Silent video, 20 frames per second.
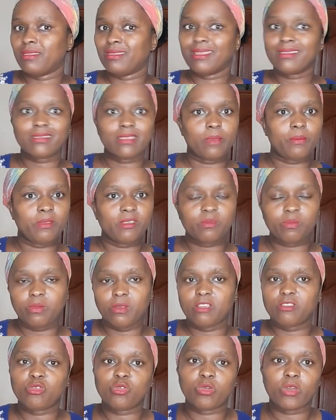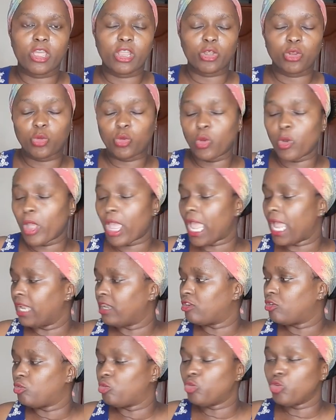that's the best place you can go
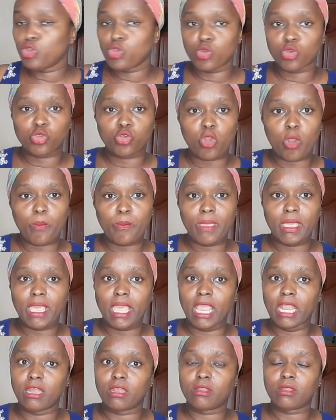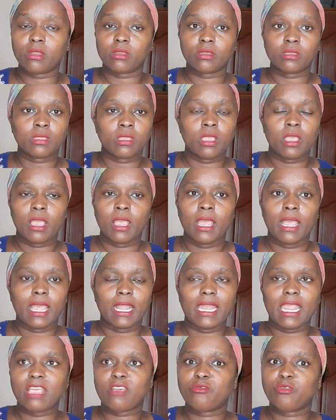and do your shopping. And
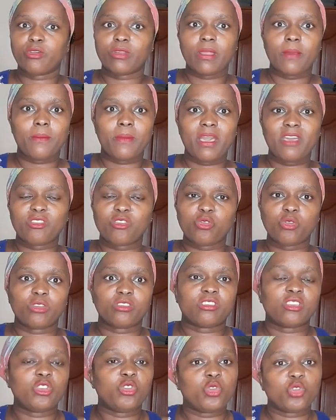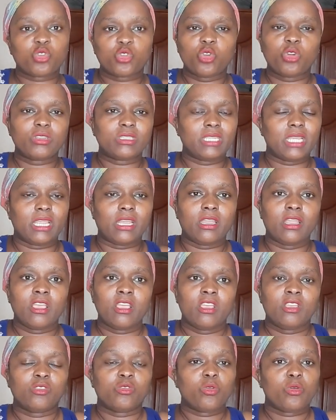like for a month, you're sorted.
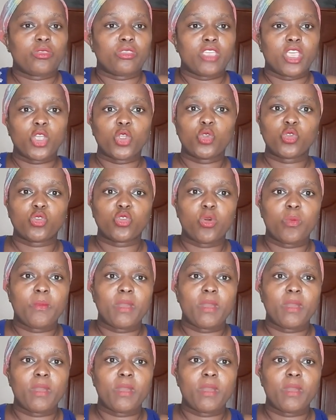So thank you so